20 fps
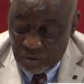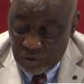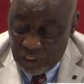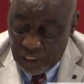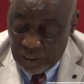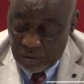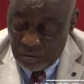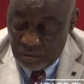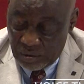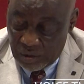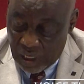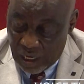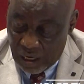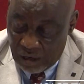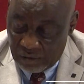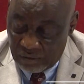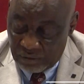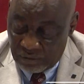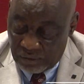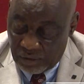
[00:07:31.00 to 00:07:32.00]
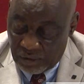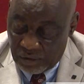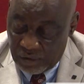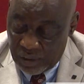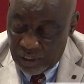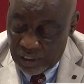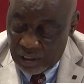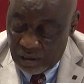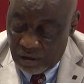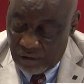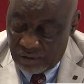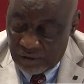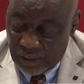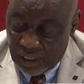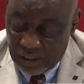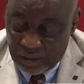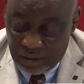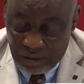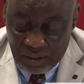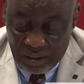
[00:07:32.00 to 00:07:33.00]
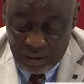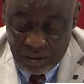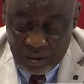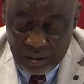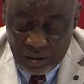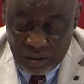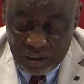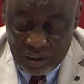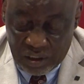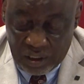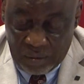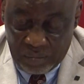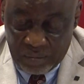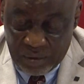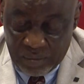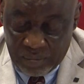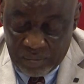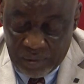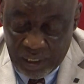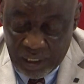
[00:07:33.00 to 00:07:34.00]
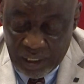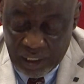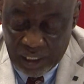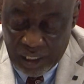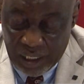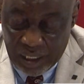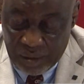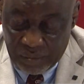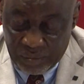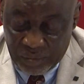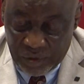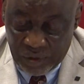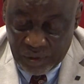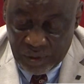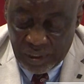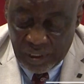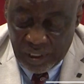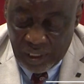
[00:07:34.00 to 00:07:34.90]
settle down for real governance, stop the blame games,